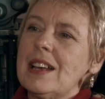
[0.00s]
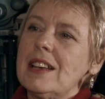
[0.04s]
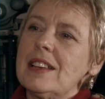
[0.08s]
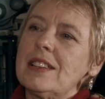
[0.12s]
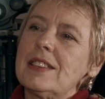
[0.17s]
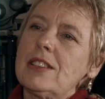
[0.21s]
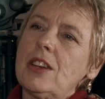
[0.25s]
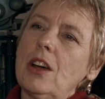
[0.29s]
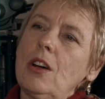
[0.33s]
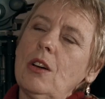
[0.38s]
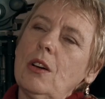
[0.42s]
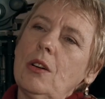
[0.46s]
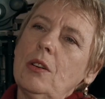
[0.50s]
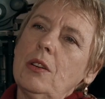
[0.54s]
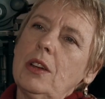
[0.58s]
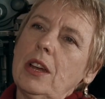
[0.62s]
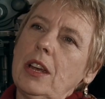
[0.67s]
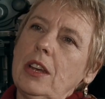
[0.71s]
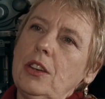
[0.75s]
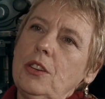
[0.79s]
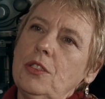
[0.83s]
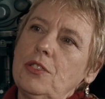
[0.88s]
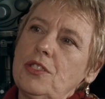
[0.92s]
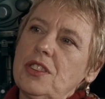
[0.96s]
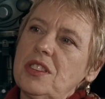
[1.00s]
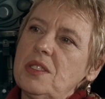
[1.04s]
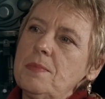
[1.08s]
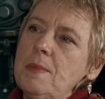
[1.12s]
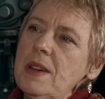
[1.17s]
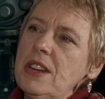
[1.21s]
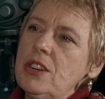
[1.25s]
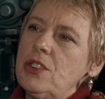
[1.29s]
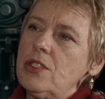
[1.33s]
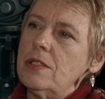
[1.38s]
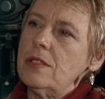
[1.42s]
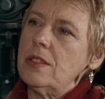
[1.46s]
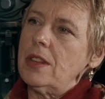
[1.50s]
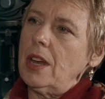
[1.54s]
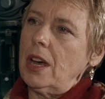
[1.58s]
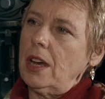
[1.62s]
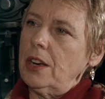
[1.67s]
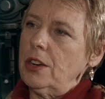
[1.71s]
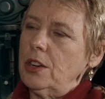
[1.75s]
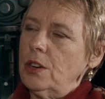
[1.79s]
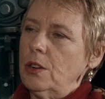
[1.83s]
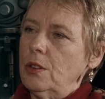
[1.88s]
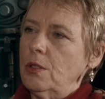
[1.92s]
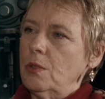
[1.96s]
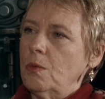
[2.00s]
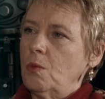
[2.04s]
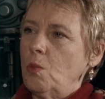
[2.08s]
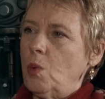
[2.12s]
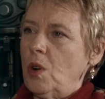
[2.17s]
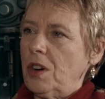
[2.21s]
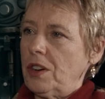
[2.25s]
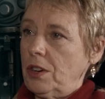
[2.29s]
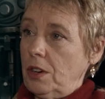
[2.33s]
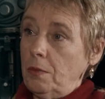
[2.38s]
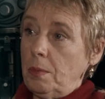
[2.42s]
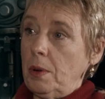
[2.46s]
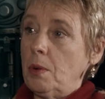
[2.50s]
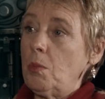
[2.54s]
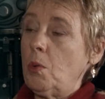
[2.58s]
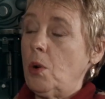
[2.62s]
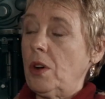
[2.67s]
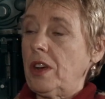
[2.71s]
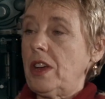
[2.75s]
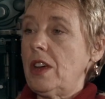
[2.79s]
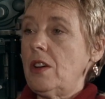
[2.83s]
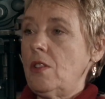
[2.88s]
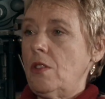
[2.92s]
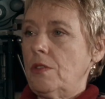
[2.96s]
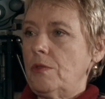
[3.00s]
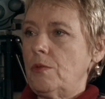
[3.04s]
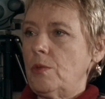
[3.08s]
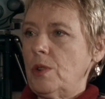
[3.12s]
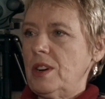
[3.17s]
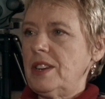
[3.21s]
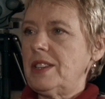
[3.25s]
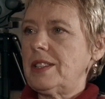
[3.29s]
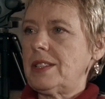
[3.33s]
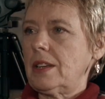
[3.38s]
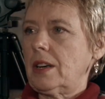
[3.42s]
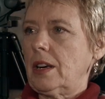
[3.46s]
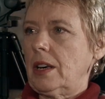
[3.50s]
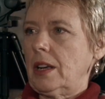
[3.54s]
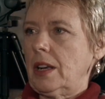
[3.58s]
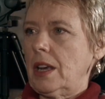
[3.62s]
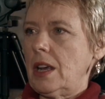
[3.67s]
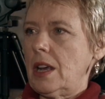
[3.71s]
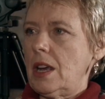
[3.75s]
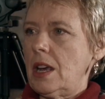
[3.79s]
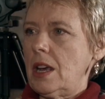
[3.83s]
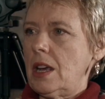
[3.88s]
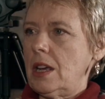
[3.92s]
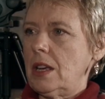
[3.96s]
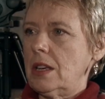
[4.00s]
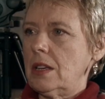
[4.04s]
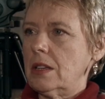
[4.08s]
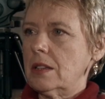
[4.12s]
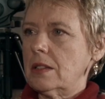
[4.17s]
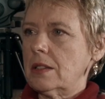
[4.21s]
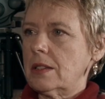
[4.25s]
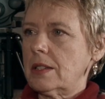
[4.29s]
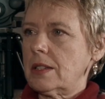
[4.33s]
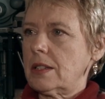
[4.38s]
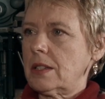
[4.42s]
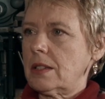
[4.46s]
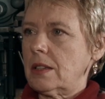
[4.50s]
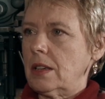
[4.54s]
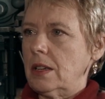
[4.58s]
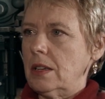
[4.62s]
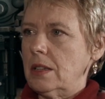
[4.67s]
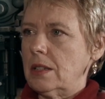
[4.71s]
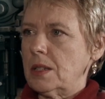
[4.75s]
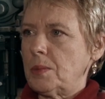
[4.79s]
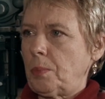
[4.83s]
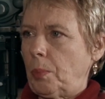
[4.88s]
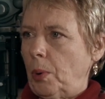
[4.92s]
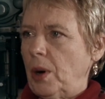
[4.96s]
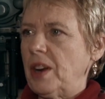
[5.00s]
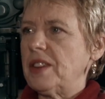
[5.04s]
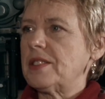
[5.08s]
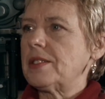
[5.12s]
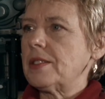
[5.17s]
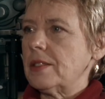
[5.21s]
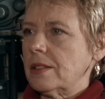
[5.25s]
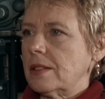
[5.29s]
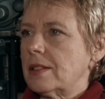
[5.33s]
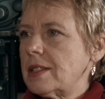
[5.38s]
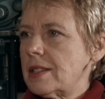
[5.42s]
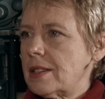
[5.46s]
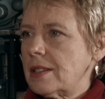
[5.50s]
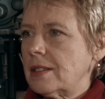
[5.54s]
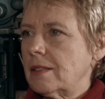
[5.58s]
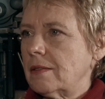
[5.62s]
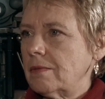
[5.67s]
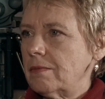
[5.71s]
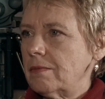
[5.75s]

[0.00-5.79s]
So you just mentioned that what you've been working on recently is presence.